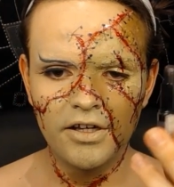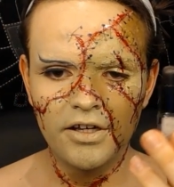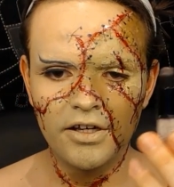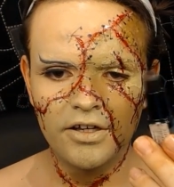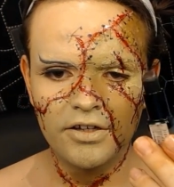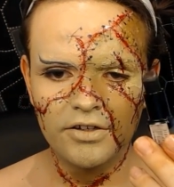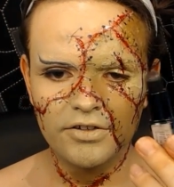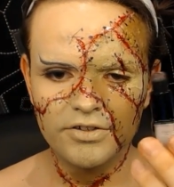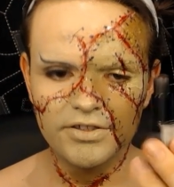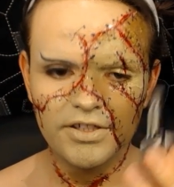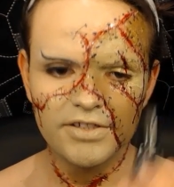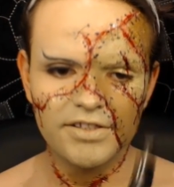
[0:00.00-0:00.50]

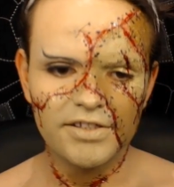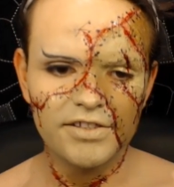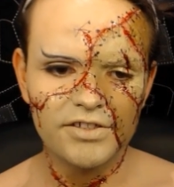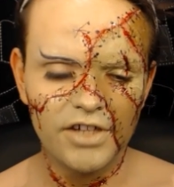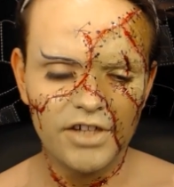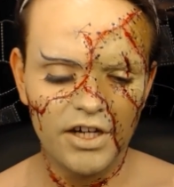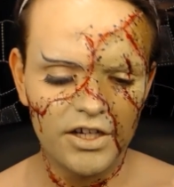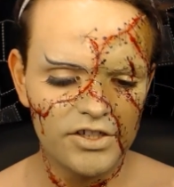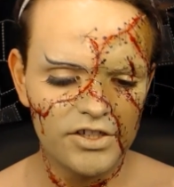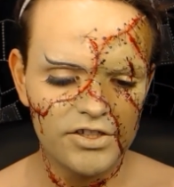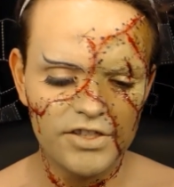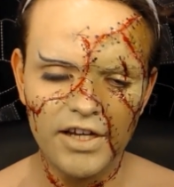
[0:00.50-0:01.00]
Because This
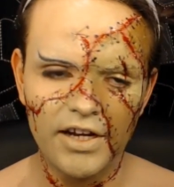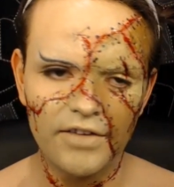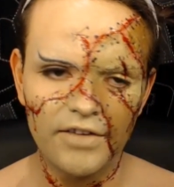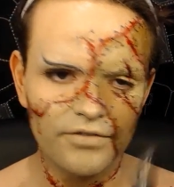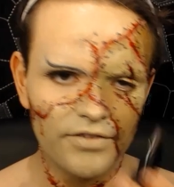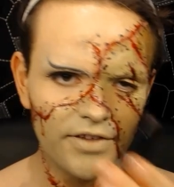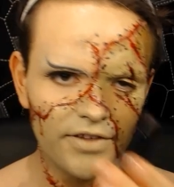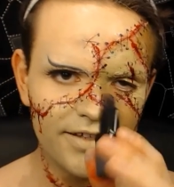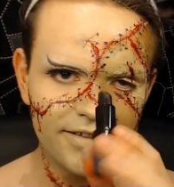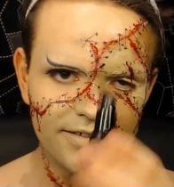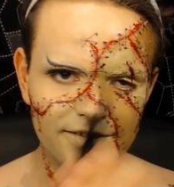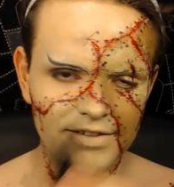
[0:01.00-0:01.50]
is I just
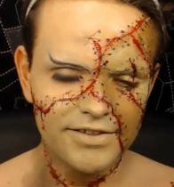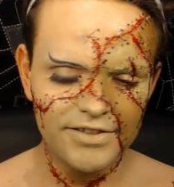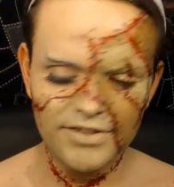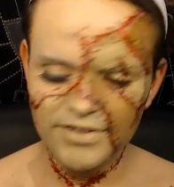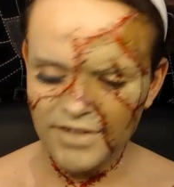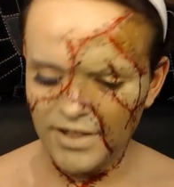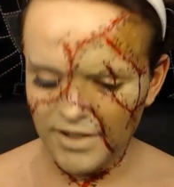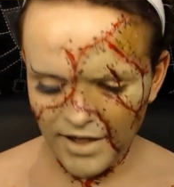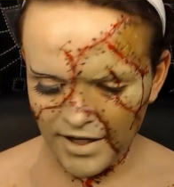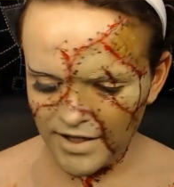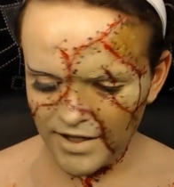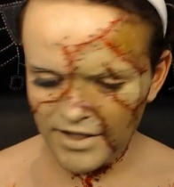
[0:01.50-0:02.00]
love this. It's
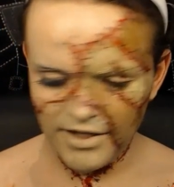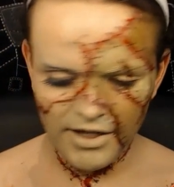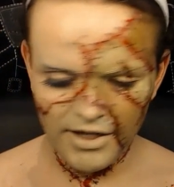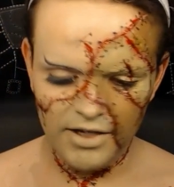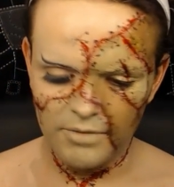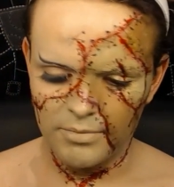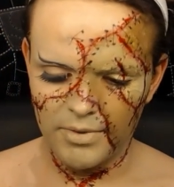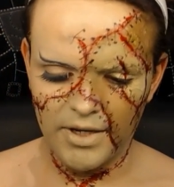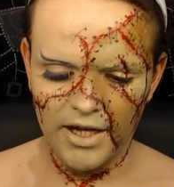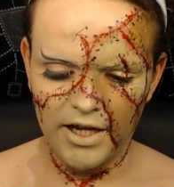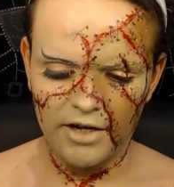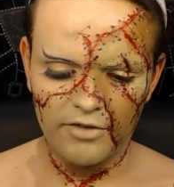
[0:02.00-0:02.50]
just any
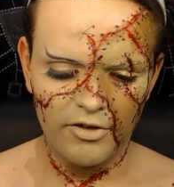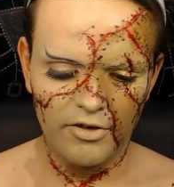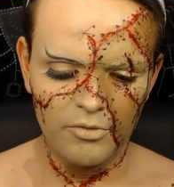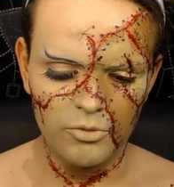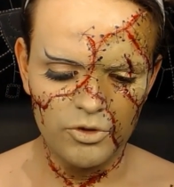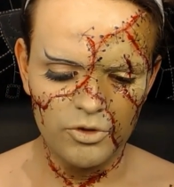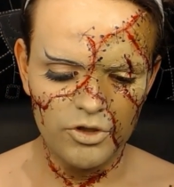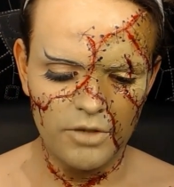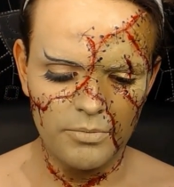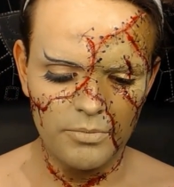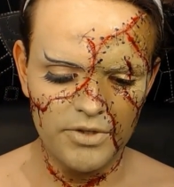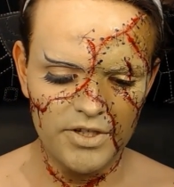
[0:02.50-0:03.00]
kind of black
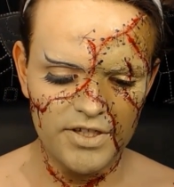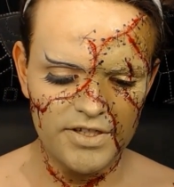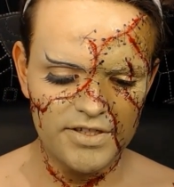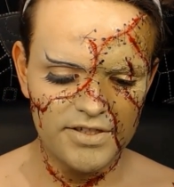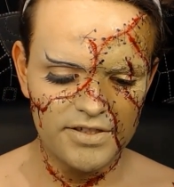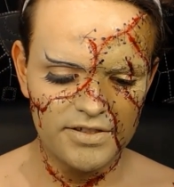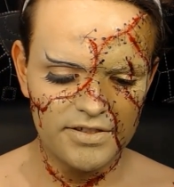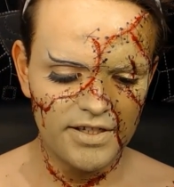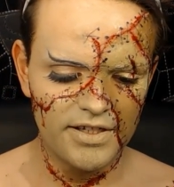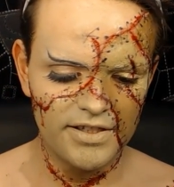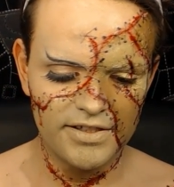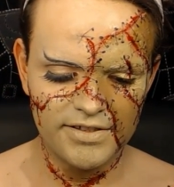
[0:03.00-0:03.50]
cream will do it, but
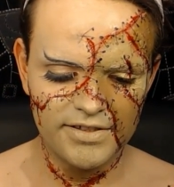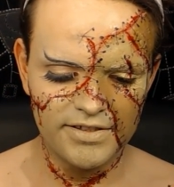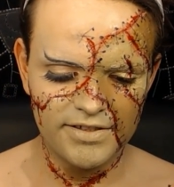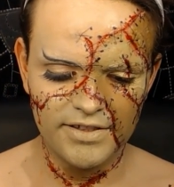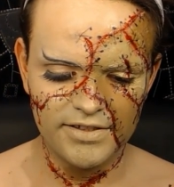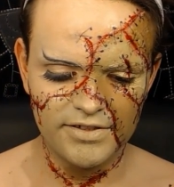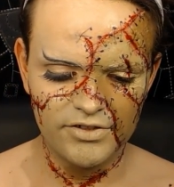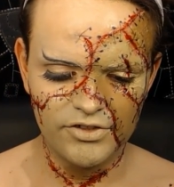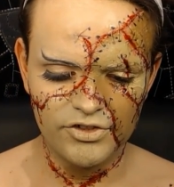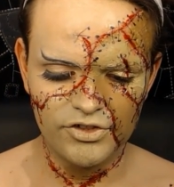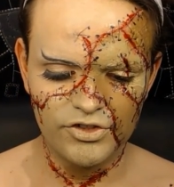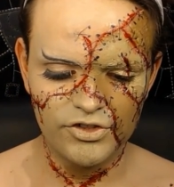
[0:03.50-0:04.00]
this
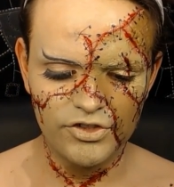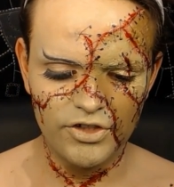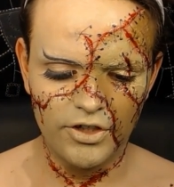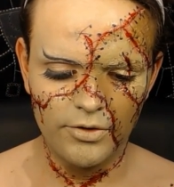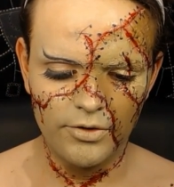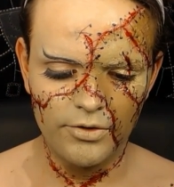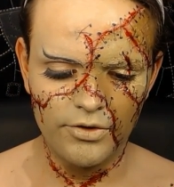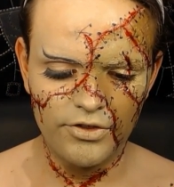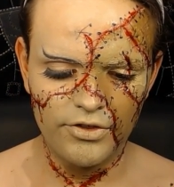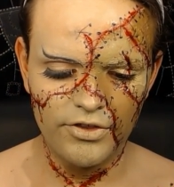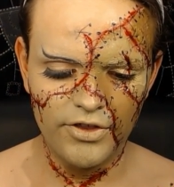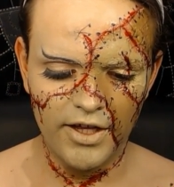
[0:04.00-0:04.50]
this is just
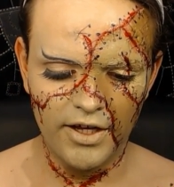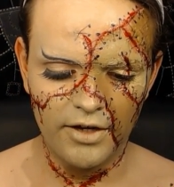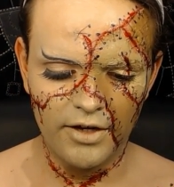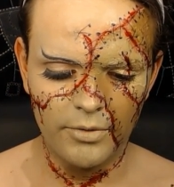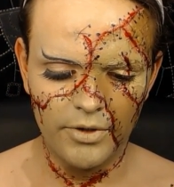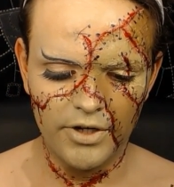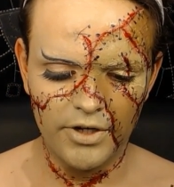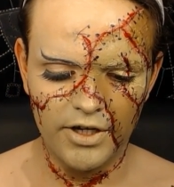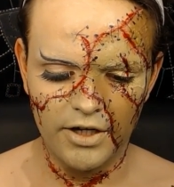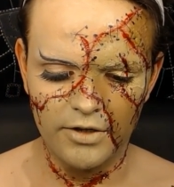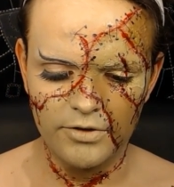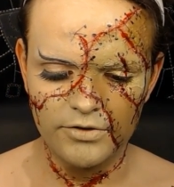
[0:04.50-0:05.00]
so
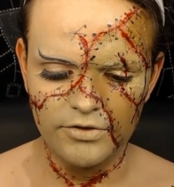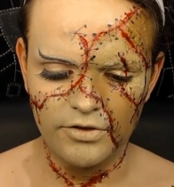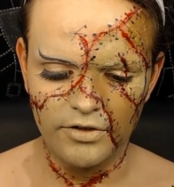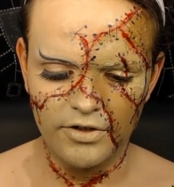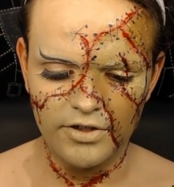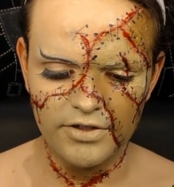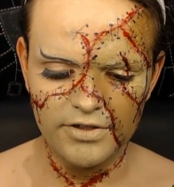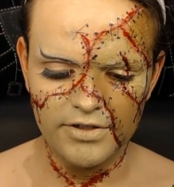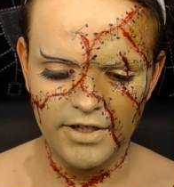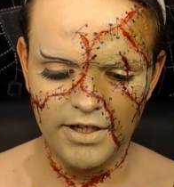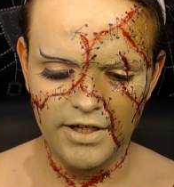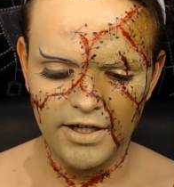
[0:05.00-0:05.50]
thick when it goes
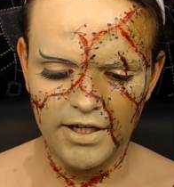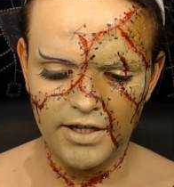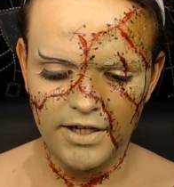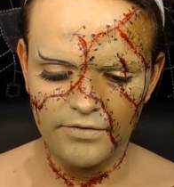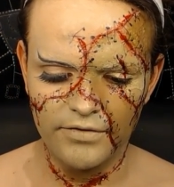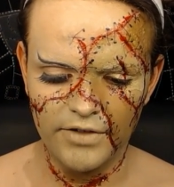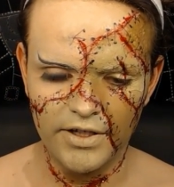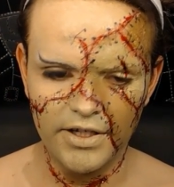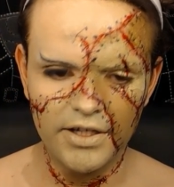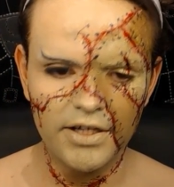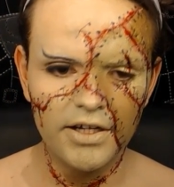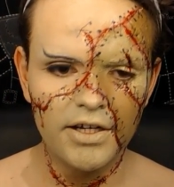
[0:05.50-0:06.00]
on. It's
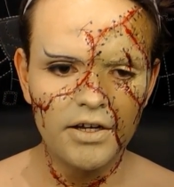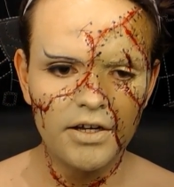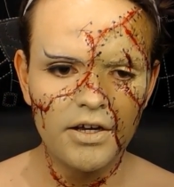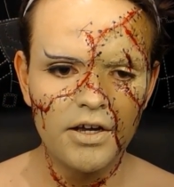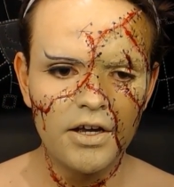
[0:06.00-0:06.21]
lovely.